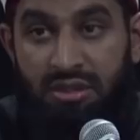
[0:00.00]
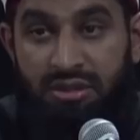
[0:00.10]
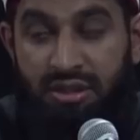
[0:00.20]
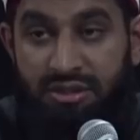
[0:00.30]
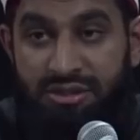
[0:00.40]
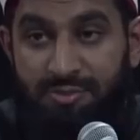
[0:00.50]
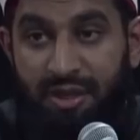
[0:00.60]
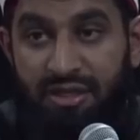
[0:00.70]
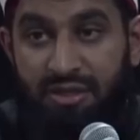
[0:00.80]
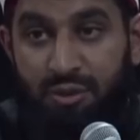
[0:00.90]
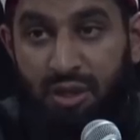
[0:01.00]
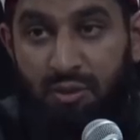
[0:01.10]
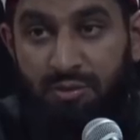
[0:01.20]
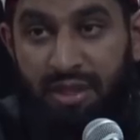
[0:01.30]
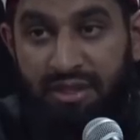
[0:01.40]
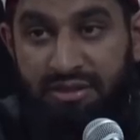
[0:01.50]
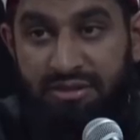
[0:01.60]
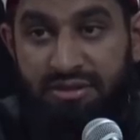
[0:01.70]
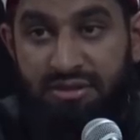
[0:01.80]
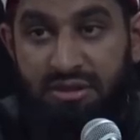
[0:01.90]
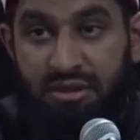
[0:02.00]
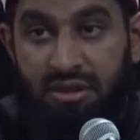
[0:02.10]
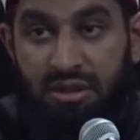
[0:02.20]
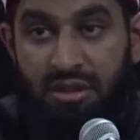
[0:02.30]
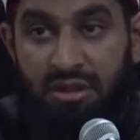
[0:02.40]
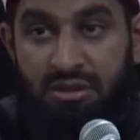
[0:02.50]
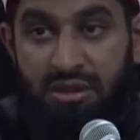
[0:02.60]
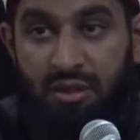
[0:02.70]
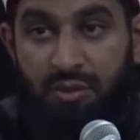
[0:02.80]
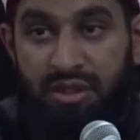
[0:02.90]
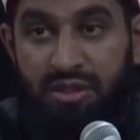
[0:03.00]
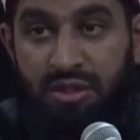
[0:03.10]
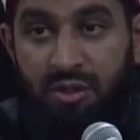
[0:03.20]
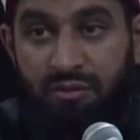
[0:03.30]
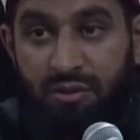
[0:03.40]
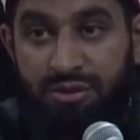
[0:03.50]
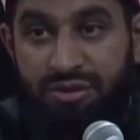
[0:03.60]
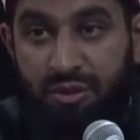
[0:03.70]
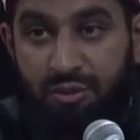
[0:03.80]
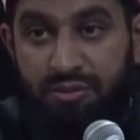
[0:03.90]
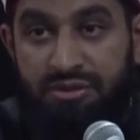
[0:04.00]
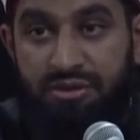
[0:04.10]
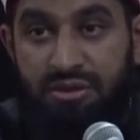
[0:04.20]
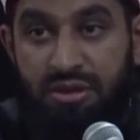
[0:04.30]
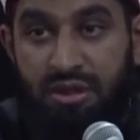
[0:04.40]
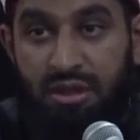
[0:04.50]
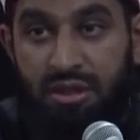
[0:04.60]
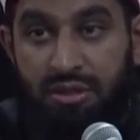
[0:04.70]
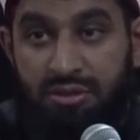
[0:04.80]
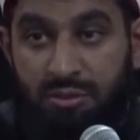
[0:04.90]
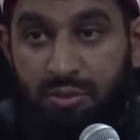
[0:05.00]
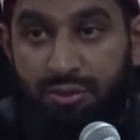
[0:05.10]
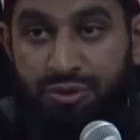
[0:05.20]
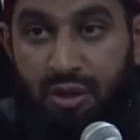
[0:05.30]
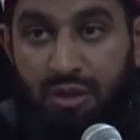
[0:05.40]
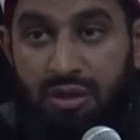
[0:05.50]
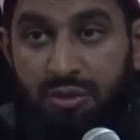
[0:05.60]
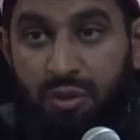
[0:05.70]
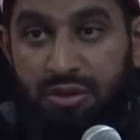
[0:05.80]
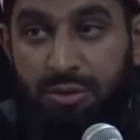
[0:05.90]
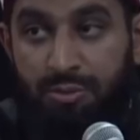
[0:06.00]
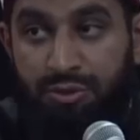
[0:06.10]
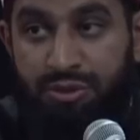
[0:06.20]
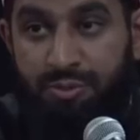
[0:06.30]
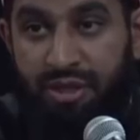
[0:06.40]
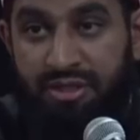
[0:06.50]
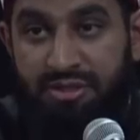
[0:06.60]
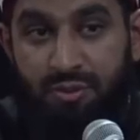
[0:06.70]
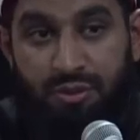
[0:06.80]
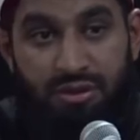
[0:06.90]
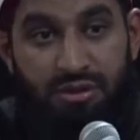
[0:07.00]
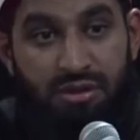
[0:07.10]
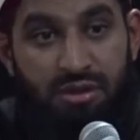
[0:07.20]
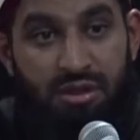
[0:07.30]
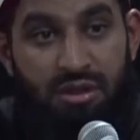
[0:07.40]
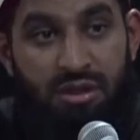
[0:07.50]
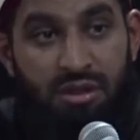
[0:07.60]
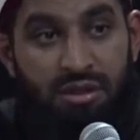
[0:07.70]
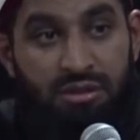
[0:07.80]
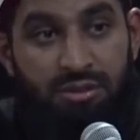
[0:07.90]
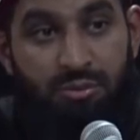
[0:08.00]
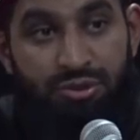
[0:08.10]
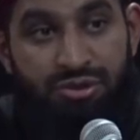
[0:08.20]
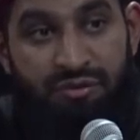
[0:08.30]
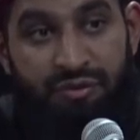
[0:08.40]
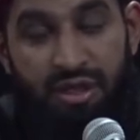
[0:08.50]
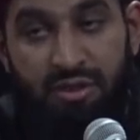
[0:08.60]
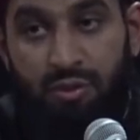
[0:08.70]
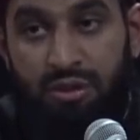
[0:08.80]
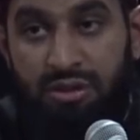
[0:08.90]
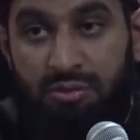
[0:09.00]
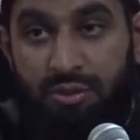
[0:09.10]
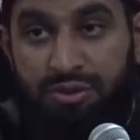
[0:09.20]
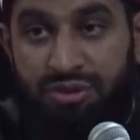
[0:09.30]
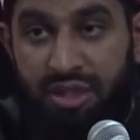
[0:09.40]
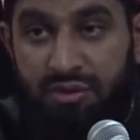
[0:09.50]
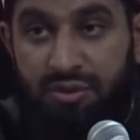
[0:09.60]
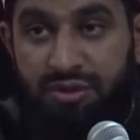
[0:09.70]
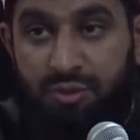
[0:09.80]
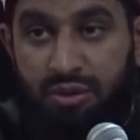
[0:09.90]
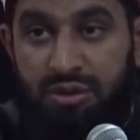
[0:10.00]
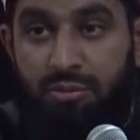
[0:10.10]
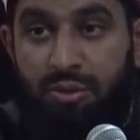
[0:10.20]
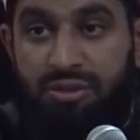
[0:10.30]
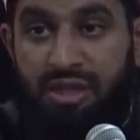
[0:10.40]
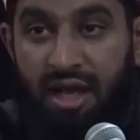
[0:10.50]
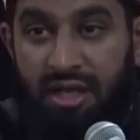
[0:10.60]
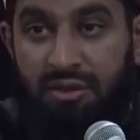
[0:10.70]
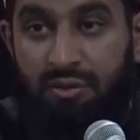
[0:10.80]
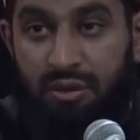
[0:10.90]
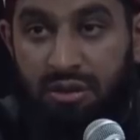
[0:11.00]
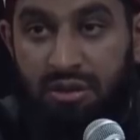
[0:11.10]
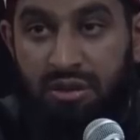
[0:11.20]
the inspirer to our minds, the awakener of our souls, the most honored one, the most praised one, the most revered one, the most generous one, the most kind one.